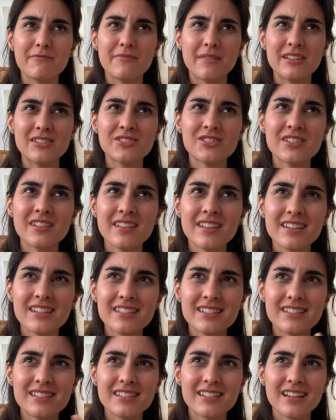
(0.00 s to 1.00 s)
mentioned
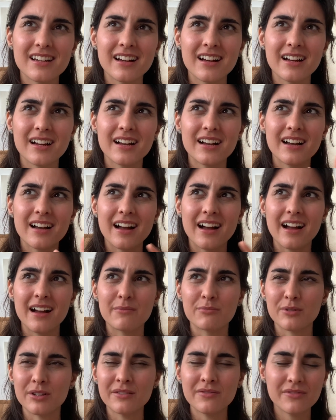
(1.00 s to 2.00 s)
this
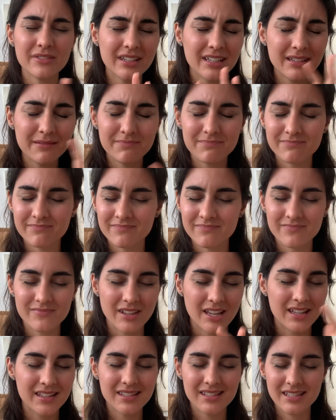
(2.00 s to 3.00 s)
briefly
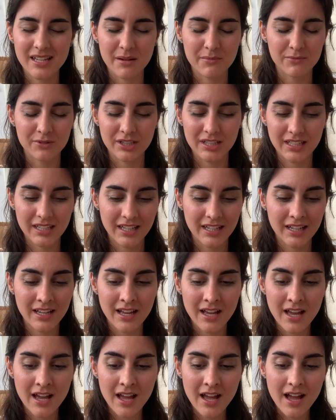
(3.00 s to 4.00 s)
in some reading,
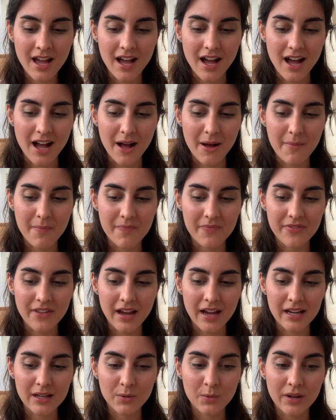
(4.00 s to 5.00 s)

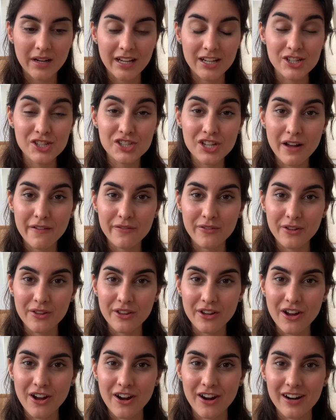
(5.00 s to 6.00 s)
that when I shuffle the
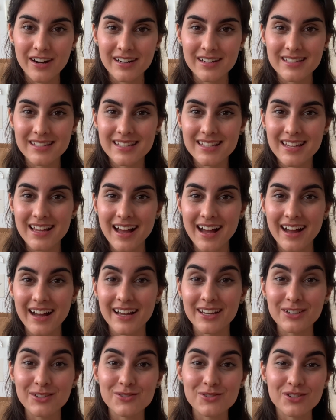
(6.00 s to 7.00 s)
cards, I
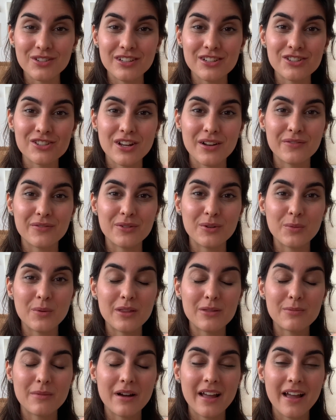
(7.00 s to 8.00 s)
usually shuffle
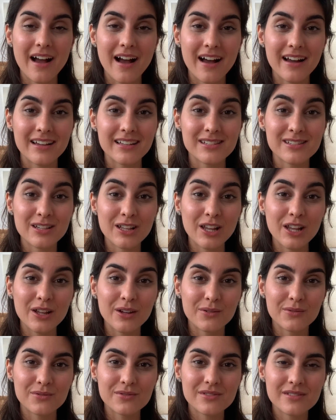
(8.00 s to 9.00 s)
with my eyes
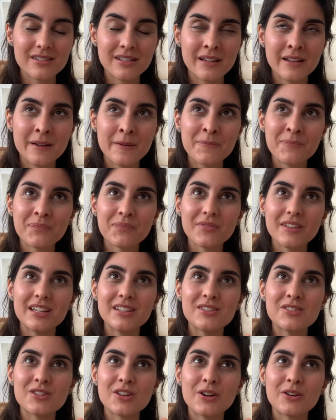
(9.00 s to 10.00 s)
closed. And
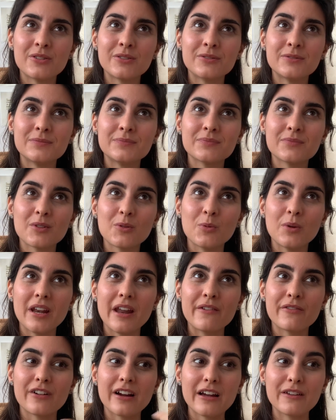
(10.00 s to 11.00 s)
so
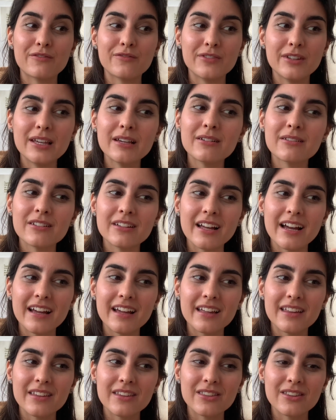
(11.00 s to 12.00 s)
whenever I feel
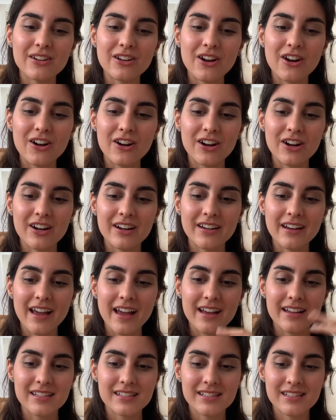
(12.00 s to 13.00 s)
like the card
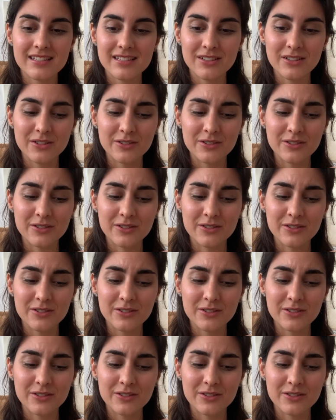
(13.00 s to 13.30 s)
has,